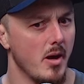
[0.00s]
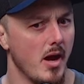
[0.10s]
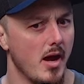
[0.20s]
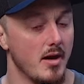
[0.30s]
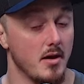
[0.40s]

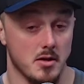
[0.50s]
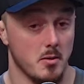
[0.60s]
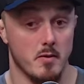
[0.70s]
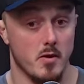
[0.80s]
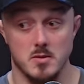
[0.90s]
And don't get
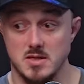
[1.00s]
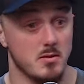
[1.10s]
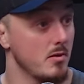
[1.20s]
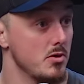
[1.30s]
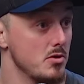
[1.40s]
me wrong, same
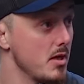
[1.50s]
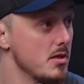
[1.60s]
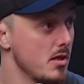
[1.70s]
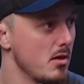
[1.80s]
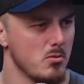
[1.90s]
thing with
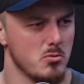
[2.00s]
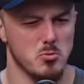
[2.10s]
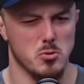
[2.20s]
jiu-jitsu.